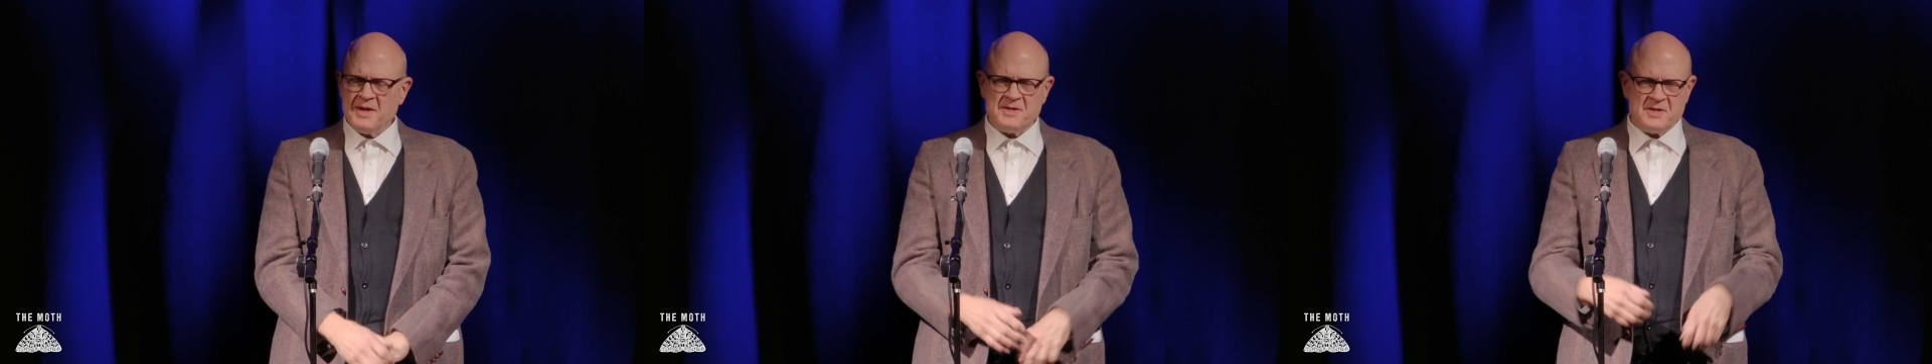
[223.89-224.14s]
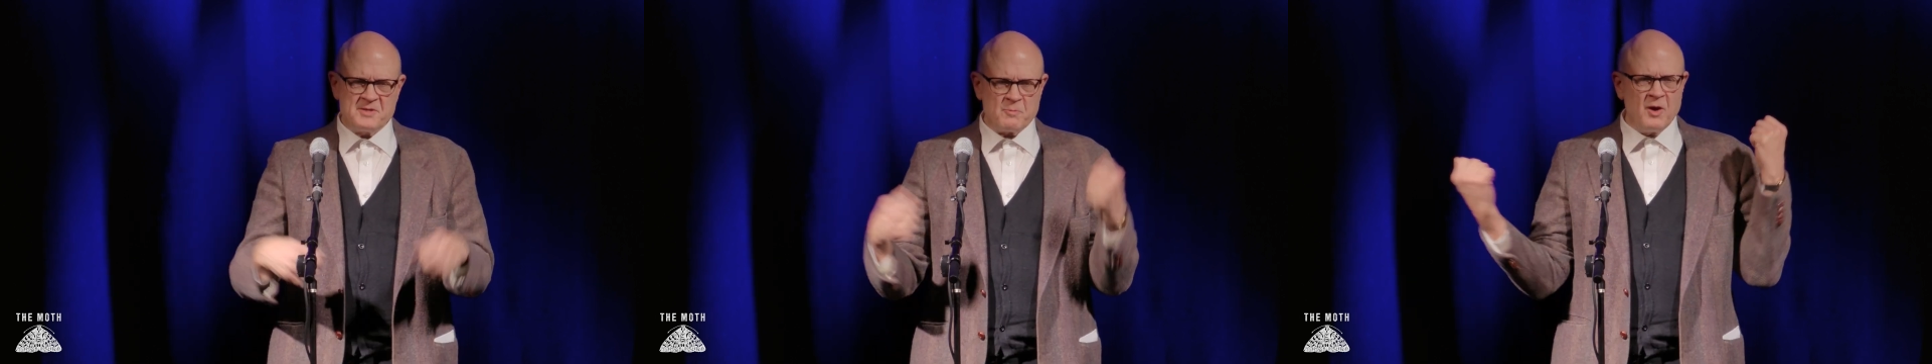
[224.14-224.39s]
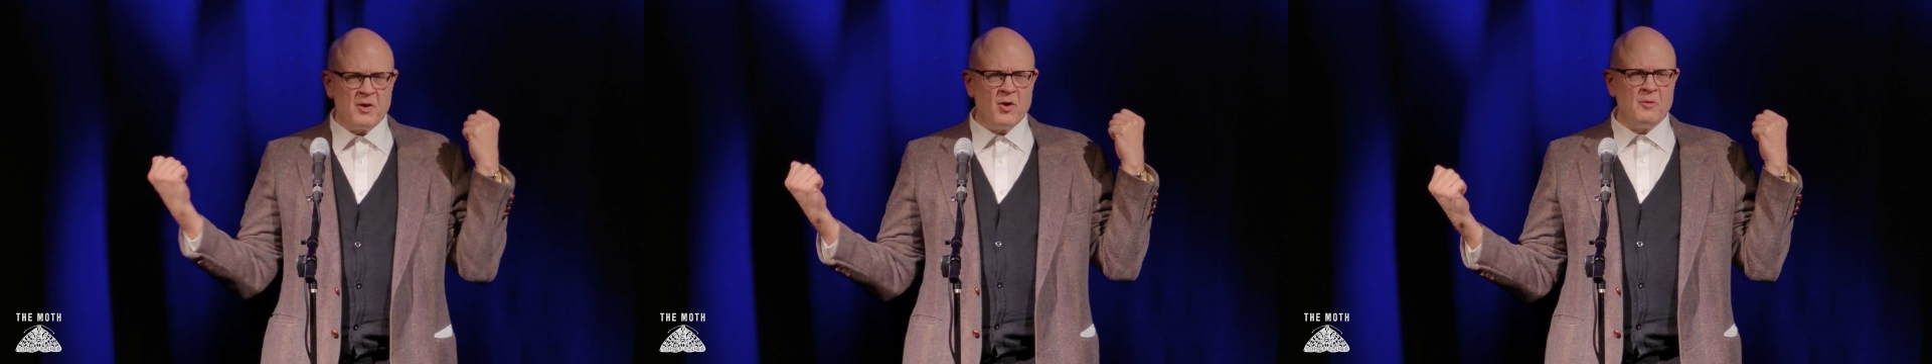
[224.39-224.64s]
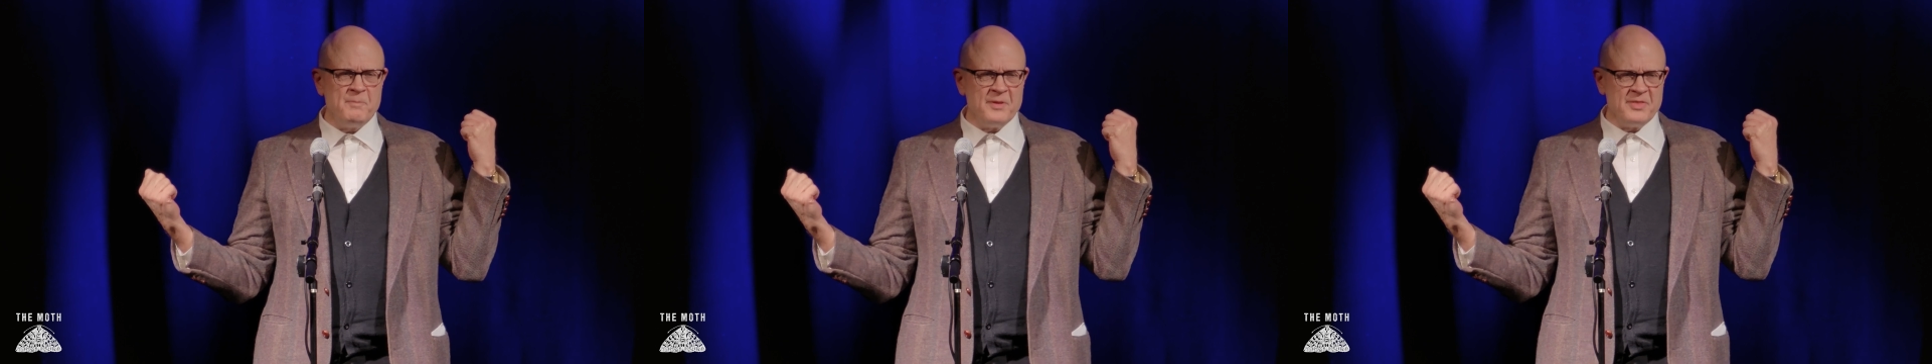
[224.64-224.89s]
she swung
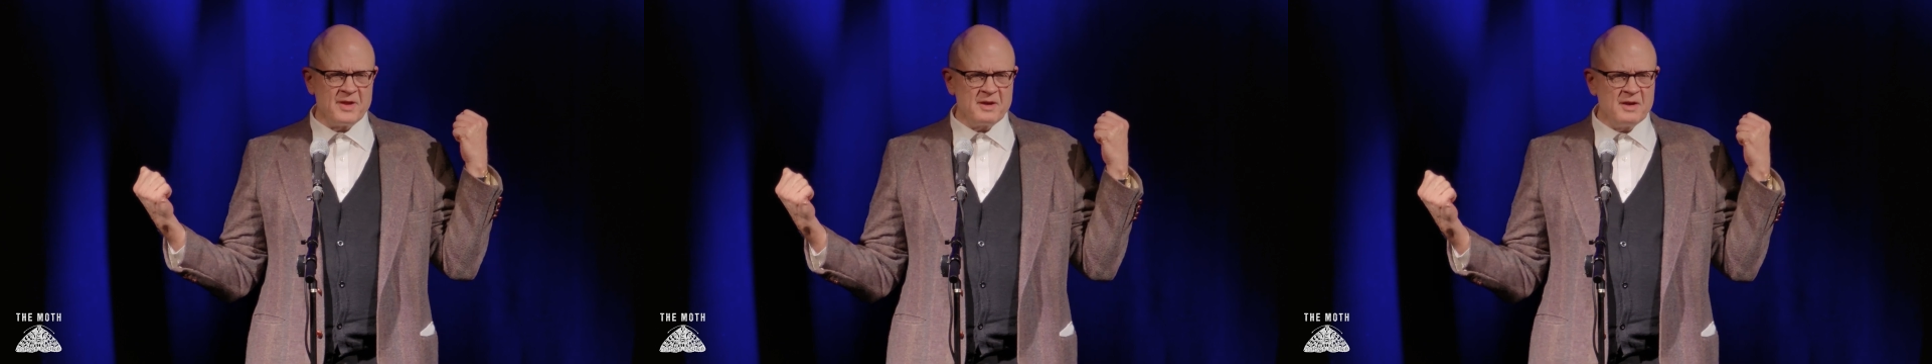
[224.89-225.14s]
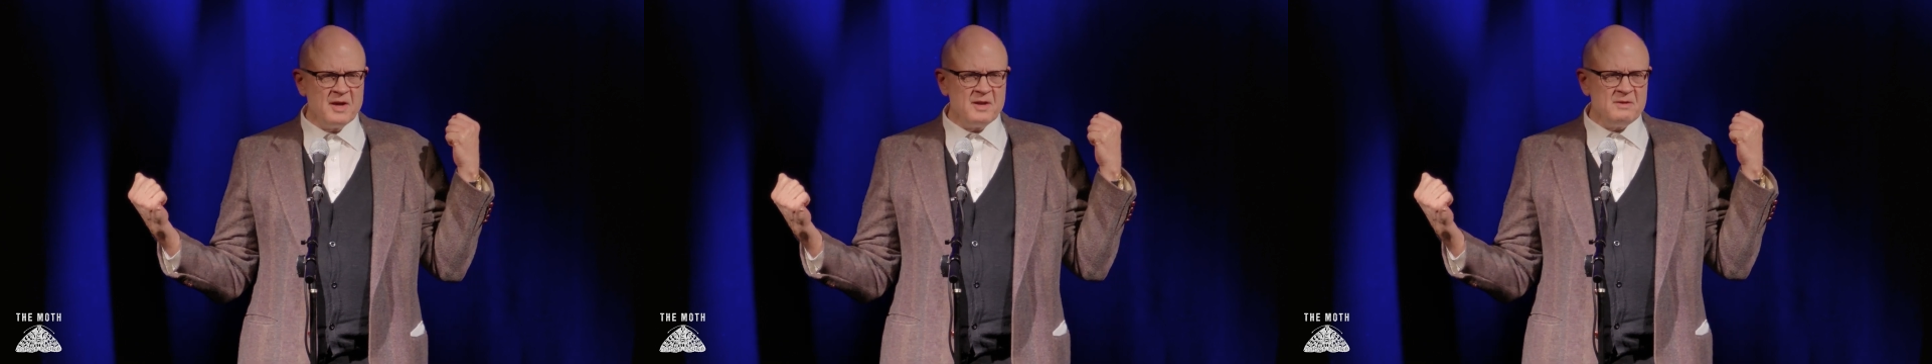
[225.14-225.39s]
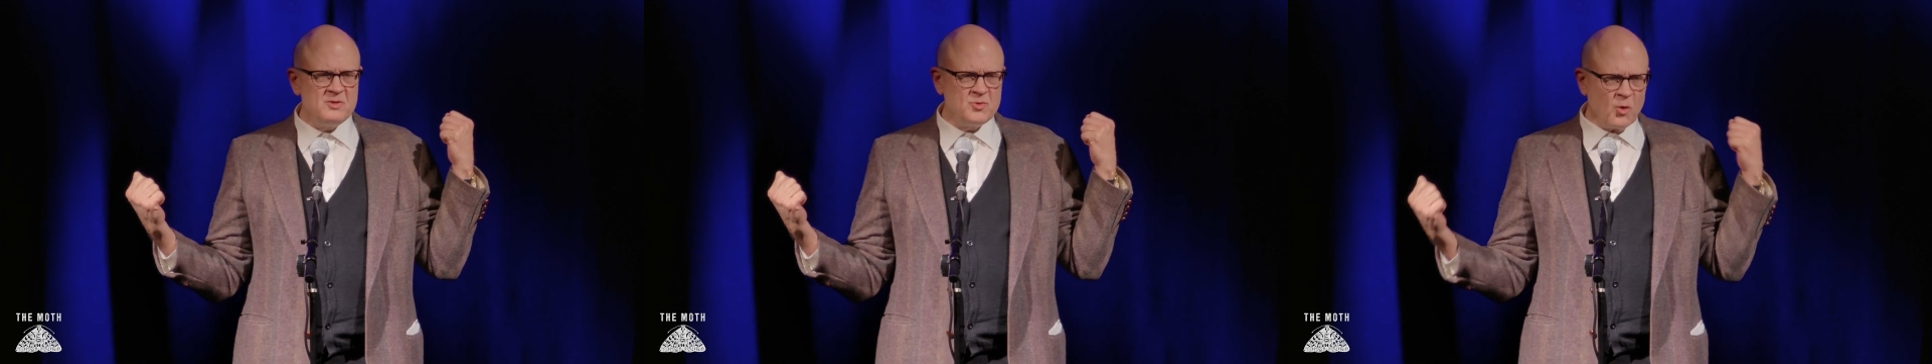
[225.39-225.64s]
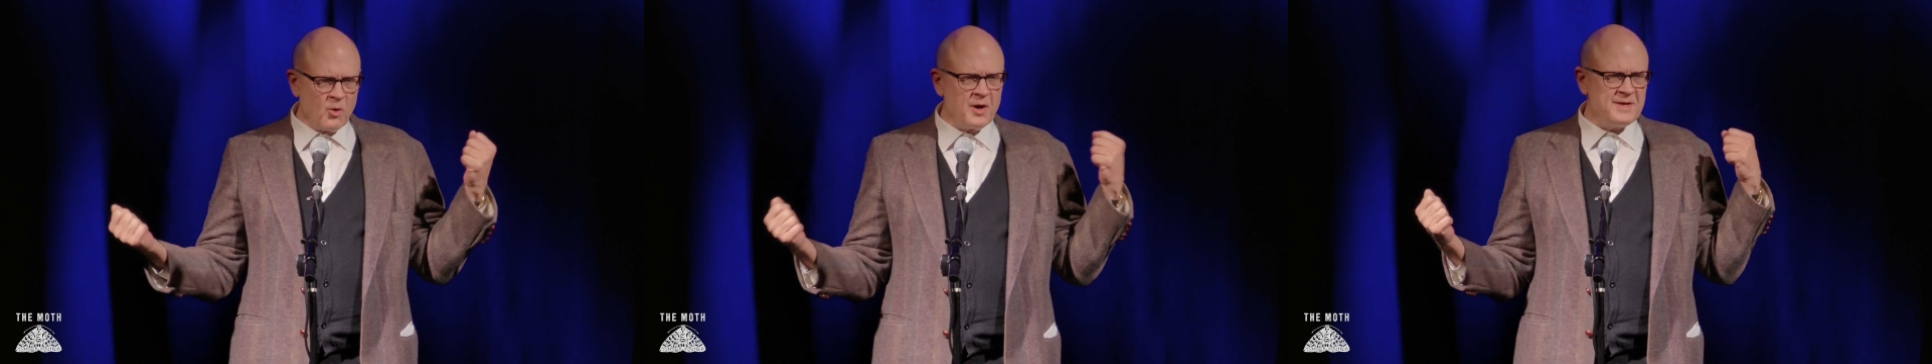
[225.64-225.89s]
open the
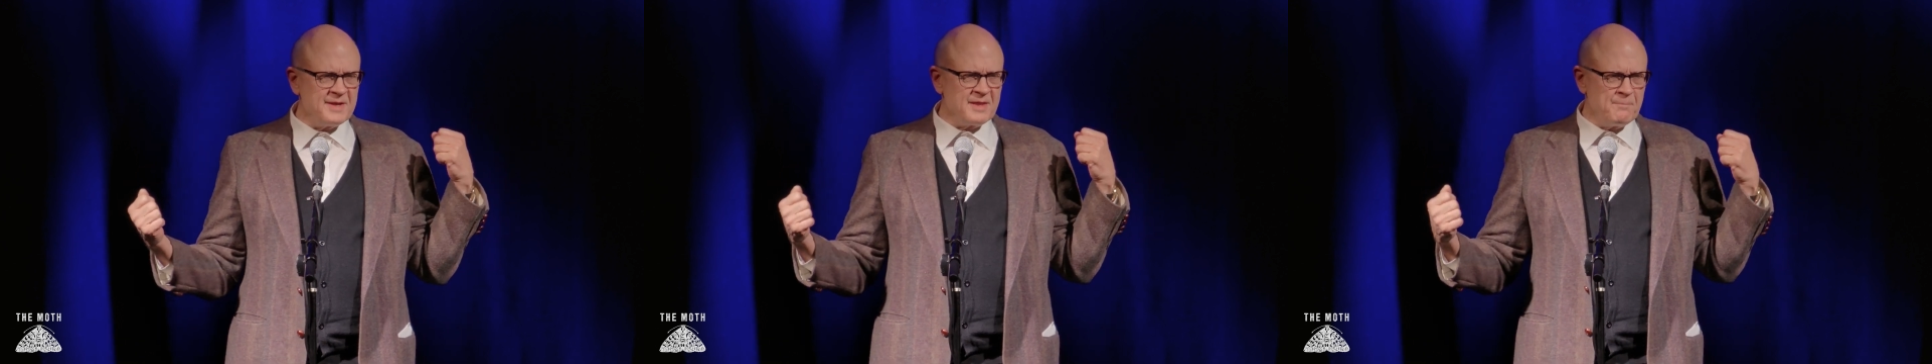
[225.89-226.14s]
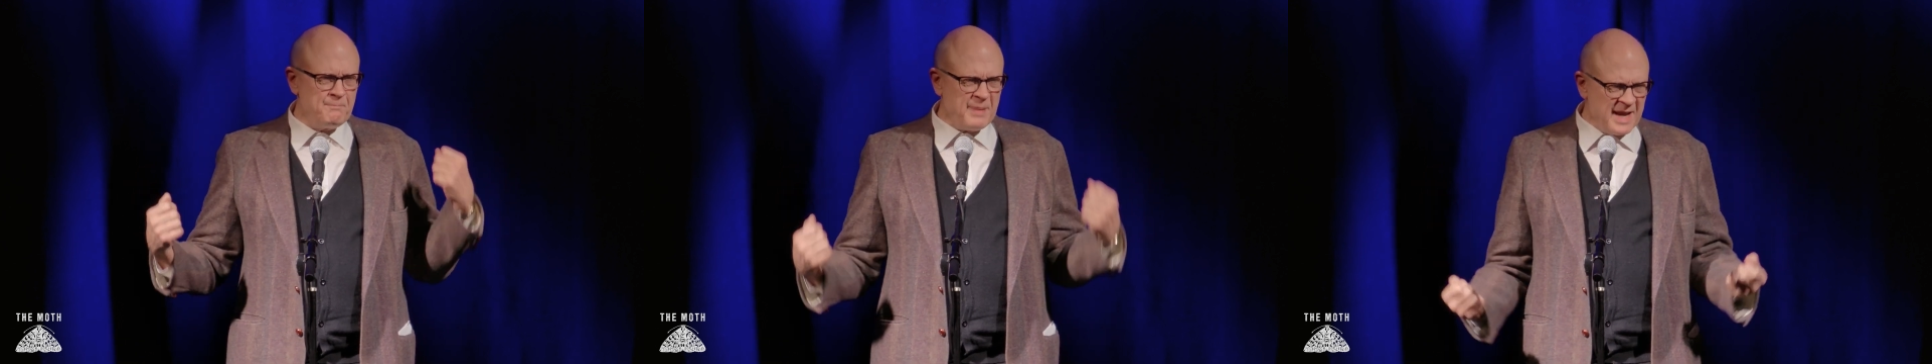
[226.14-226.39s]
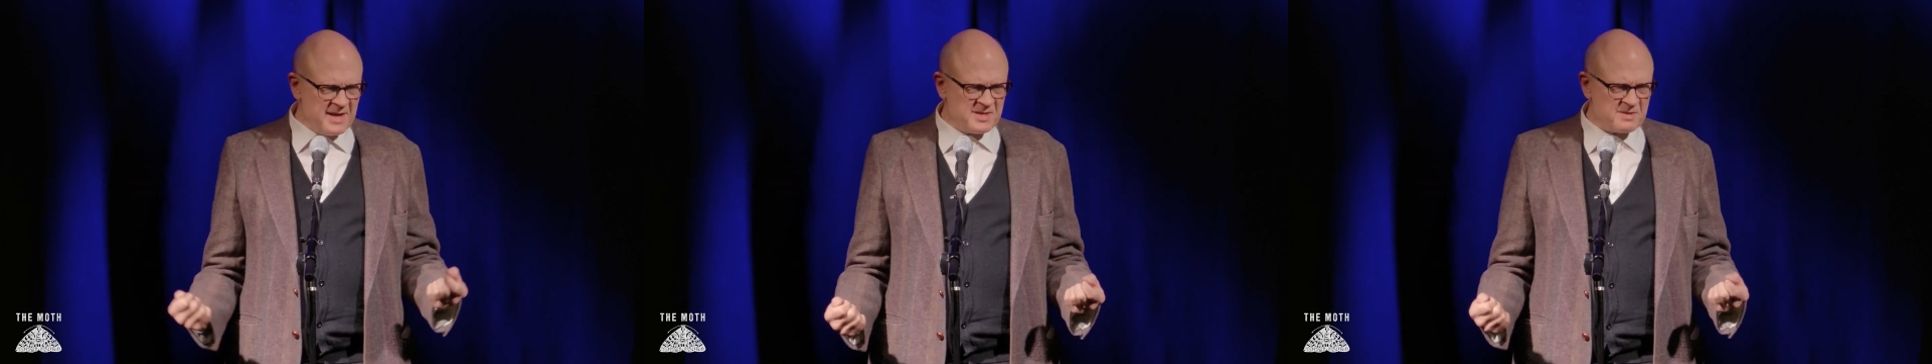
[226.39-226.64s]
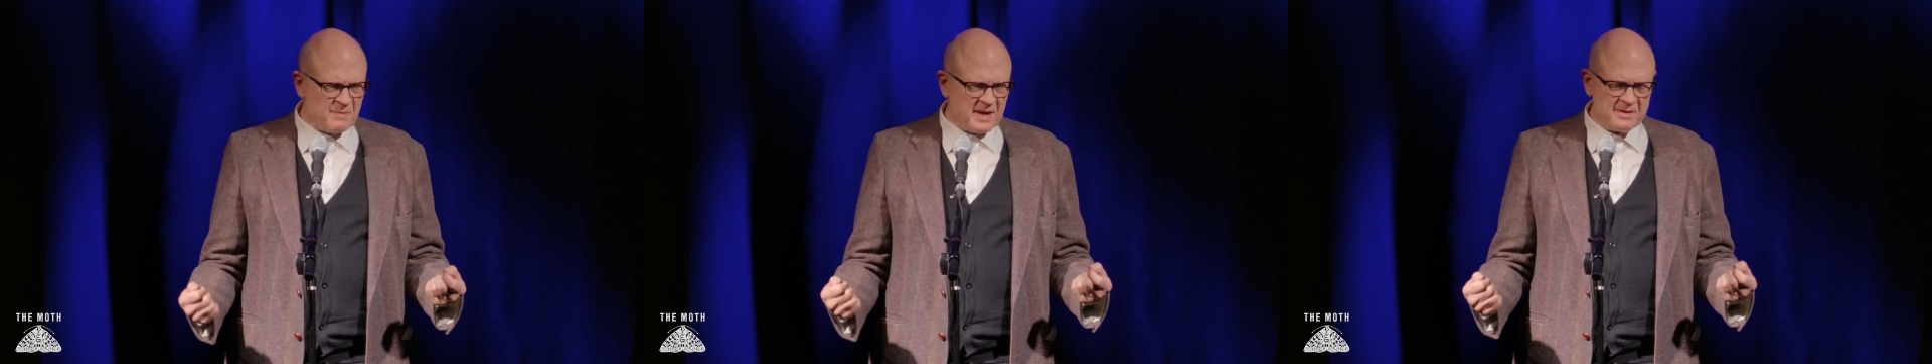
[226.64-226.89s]
door to the
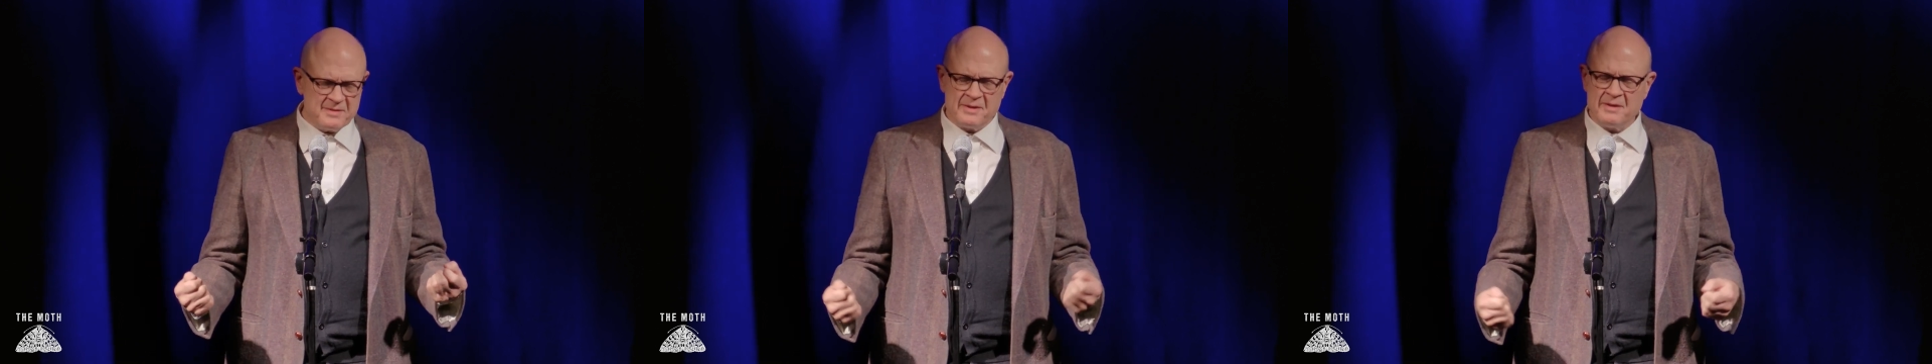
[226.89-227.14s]
basement.